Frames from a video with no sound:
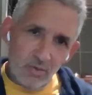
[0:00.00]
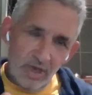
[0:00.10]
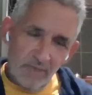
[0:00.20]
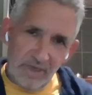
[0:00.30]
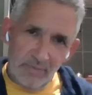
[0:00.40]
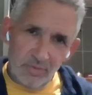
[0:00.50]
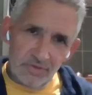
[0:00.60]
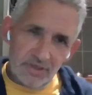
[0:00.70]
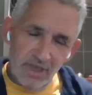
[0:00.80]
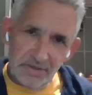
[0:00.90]
Where people
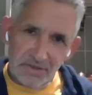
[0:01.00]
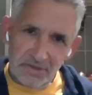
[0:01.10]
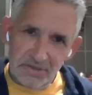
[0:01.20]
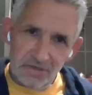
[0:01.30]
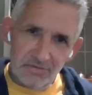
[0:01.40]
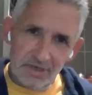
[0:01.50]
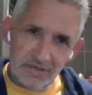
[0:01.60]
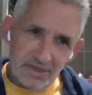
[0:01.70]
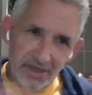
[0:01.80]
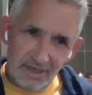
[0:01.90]
start to disagree
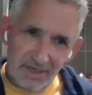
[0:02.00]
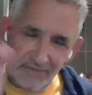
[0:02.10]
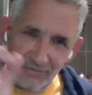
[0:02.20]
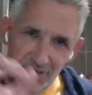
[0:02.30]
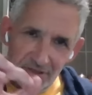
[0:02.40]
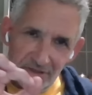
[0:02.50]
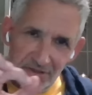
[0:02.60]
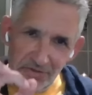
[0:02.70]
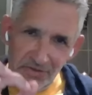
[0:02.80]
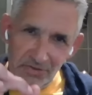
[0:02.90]
is, can I have just
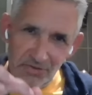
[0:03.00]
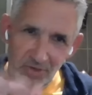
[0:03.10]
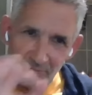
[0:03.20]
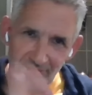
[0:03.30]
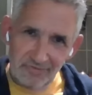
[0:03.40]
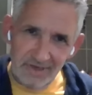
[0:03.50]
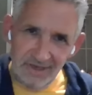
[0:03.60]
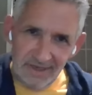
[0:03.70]
a drop of,